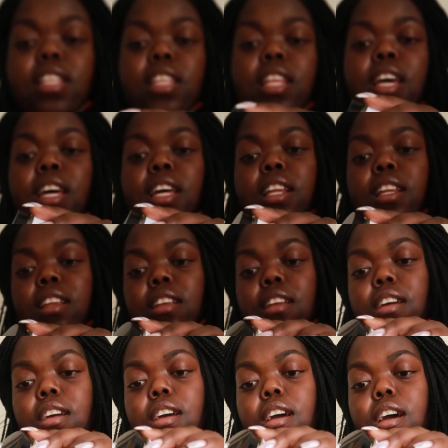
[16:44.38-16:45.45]
And then
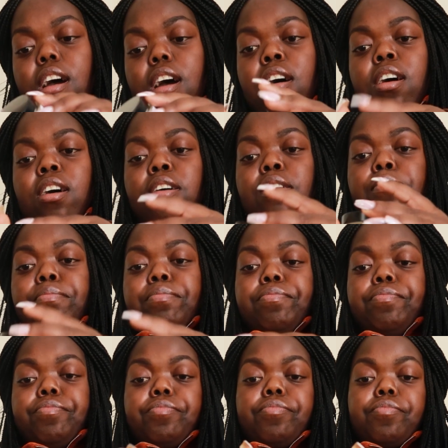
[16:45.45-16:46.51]
um,
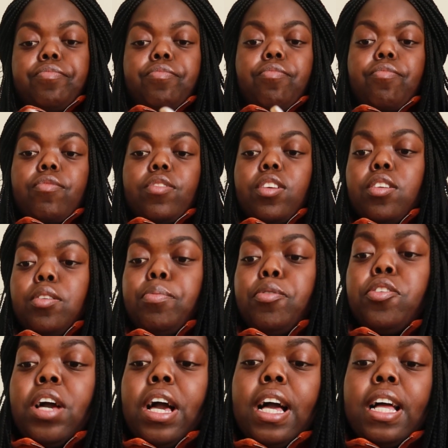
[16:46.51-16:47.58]
you
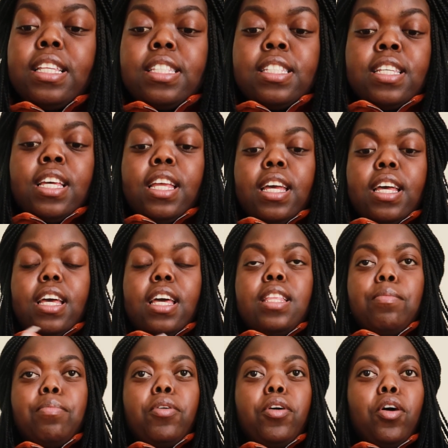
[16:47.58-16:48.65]
put your hands in it and
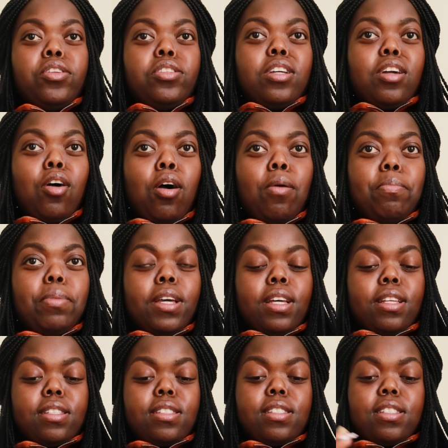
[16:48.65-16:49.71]
then put it under your
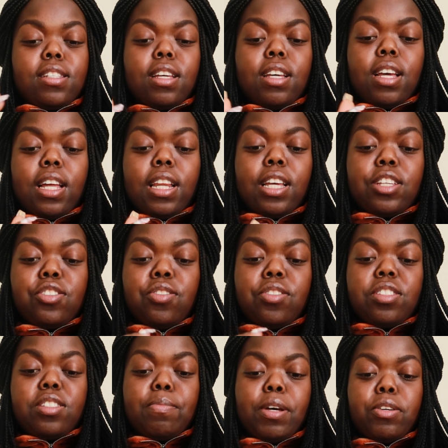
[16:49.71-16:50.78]
armpits. Let's do
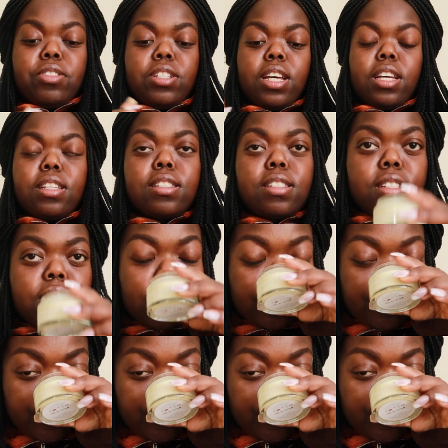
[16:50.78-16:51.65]
the smell test.